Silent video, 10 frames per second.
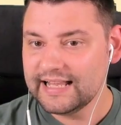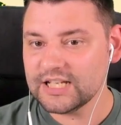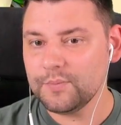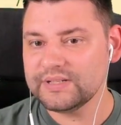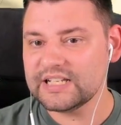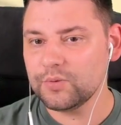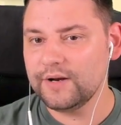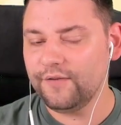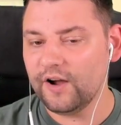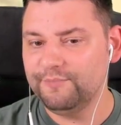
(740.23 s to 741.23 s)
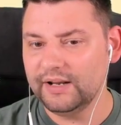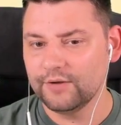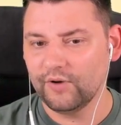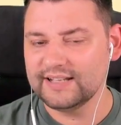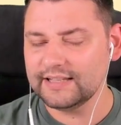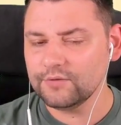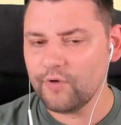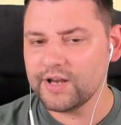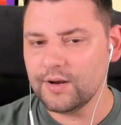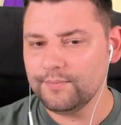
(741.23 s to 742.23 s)
That's gonna put us at 25 billion, right? Is that the
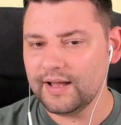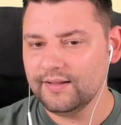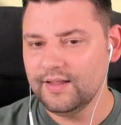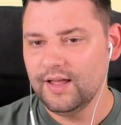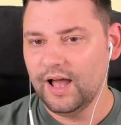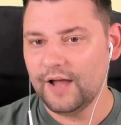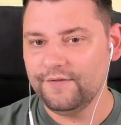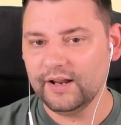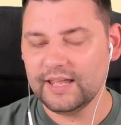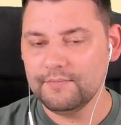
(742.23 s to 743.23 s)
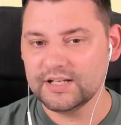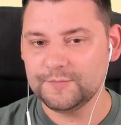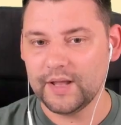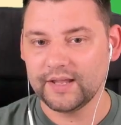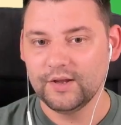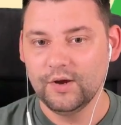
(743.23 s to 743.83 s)
right number? I feel like it must be.